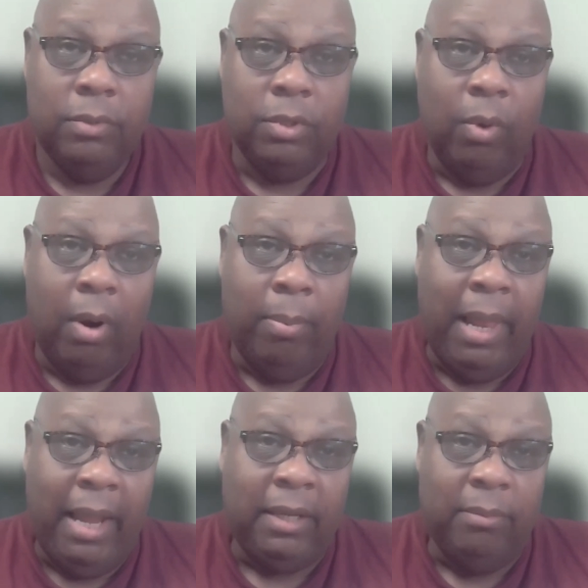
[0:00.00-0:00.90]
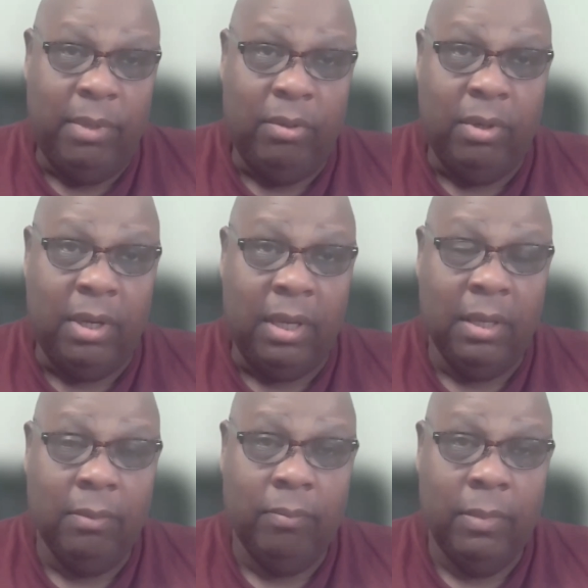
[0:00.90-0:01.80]
to our Black community.
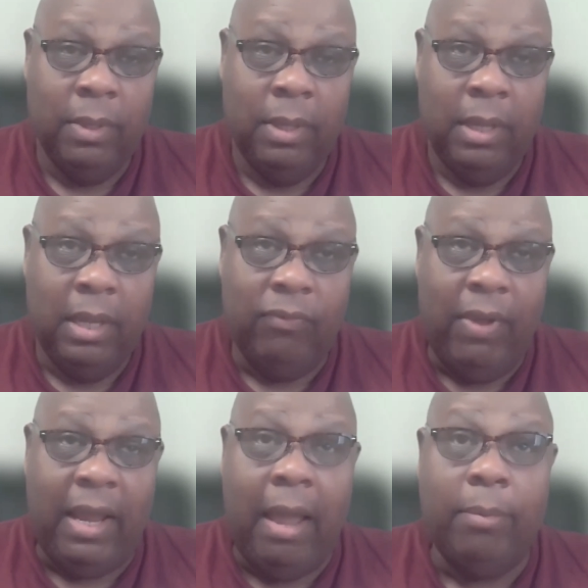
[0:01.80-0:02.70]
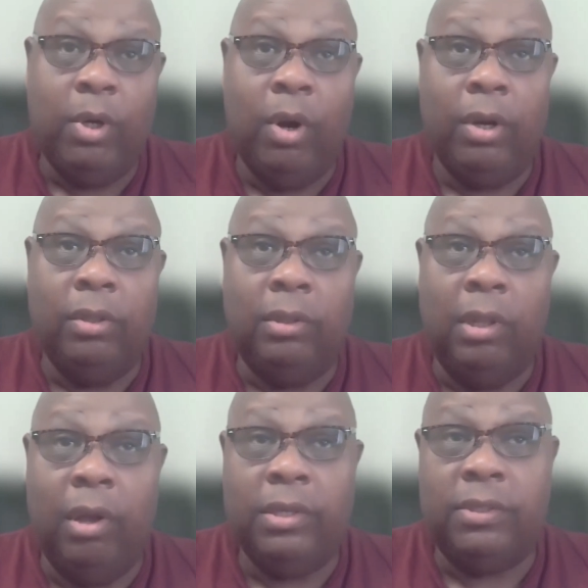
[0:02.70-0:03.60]
In fact, I would argue the
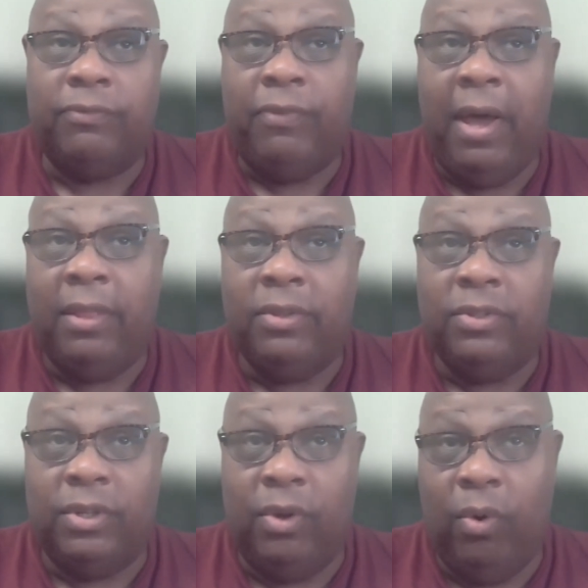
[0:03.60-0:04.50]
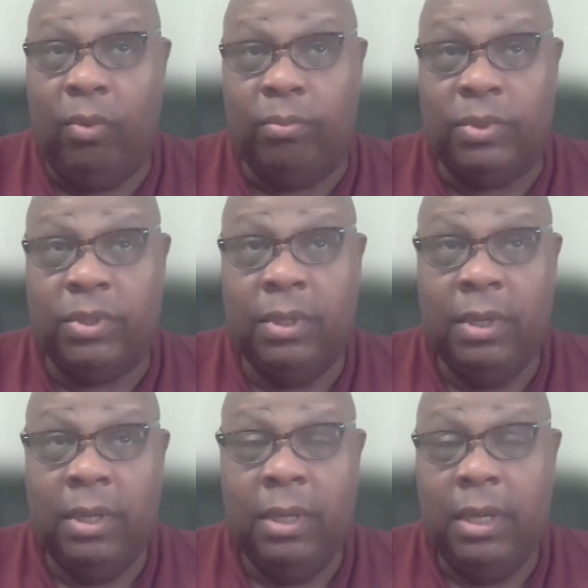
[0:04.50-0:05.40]
loss of fathers and homes
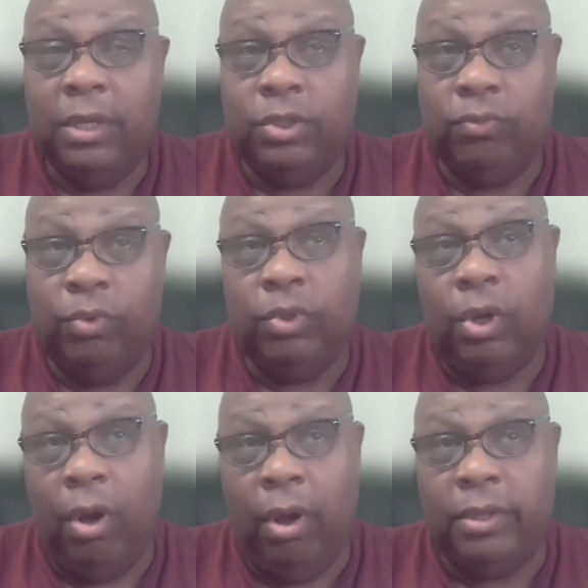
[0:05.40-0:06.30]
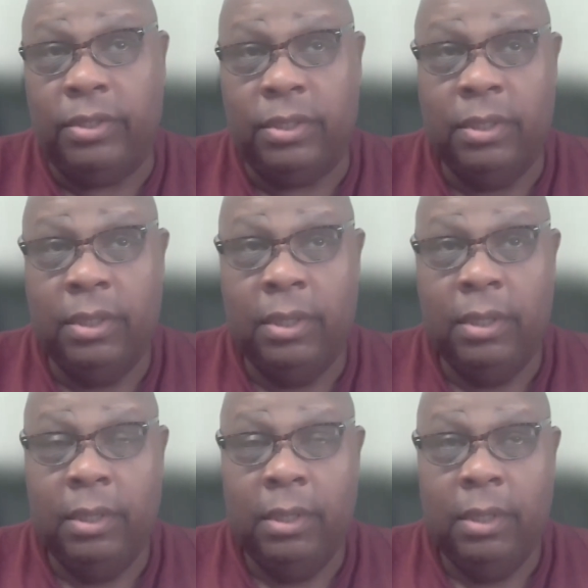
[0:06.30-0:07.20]
is the root cause,
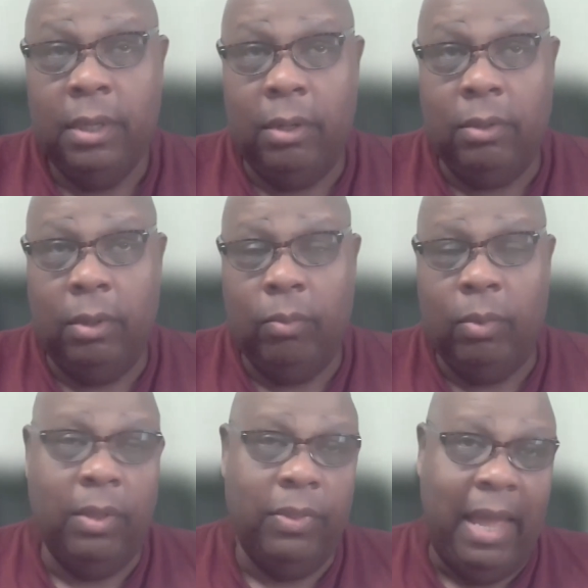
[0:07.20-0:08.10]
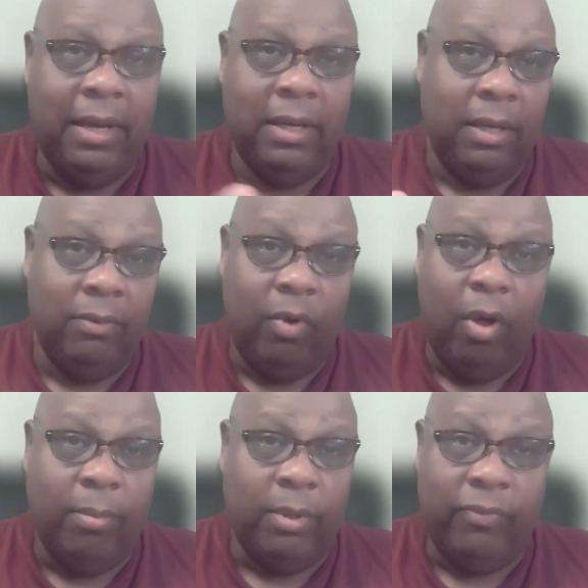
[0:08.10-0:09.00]
of, well, that and the
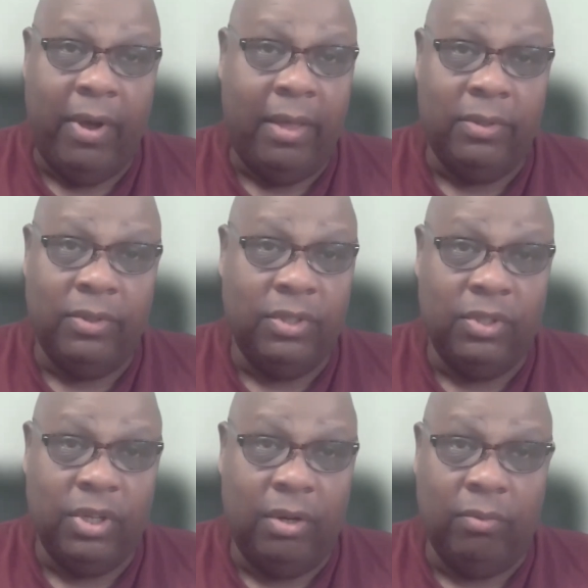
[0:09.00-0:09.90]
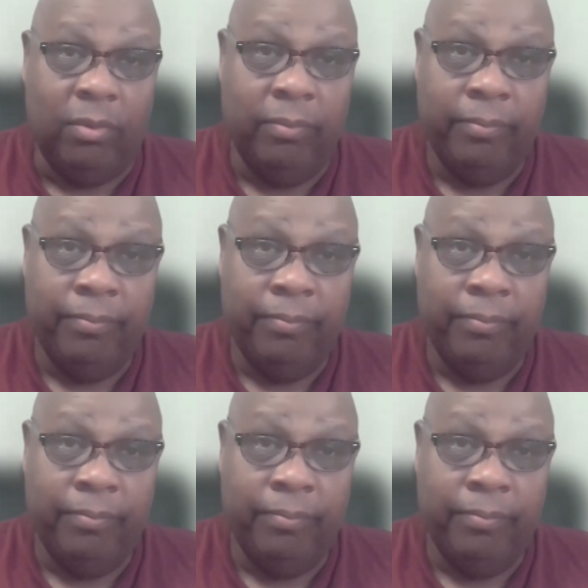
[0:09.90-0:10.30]
involvement of fathers in general.